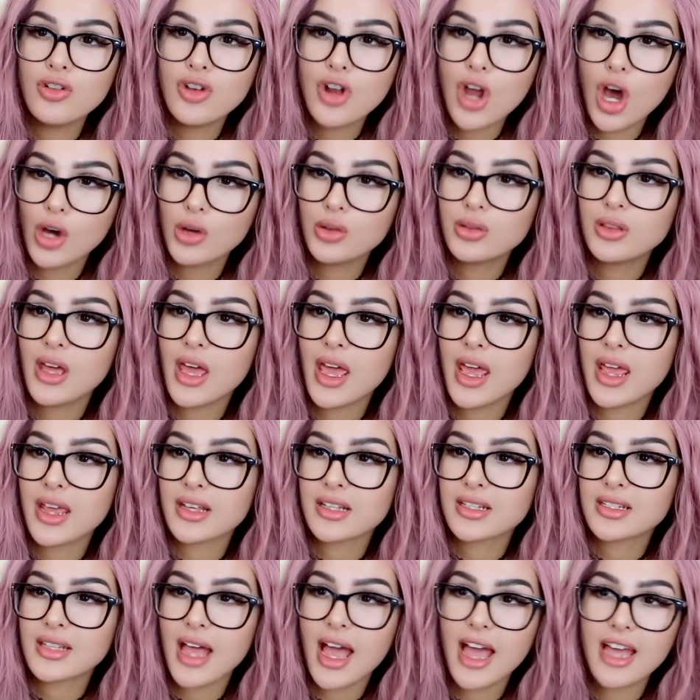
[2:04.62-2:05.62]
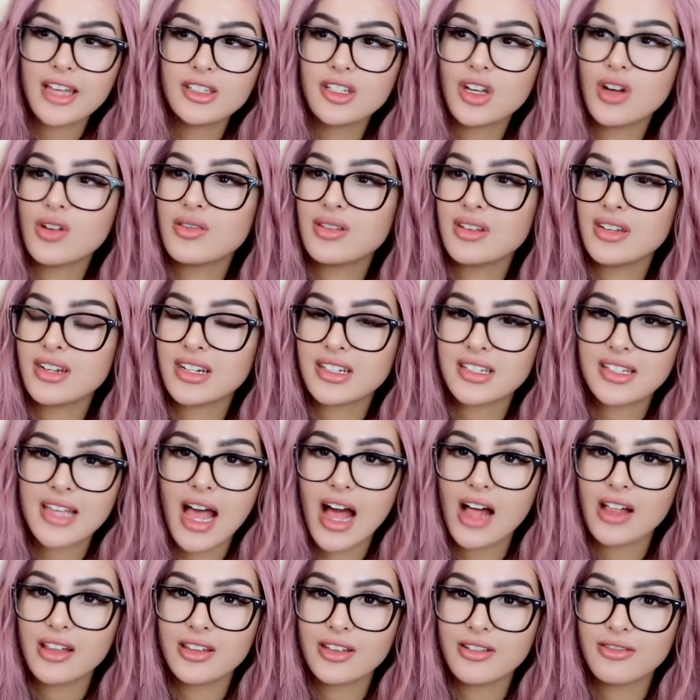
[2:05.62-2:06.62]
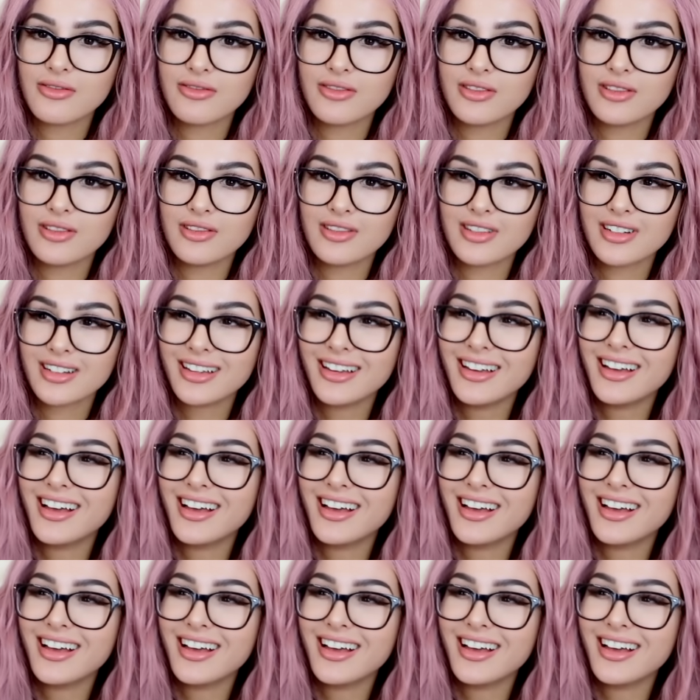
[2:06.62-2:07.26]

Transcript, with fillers: no thanks. I don't need Italian food.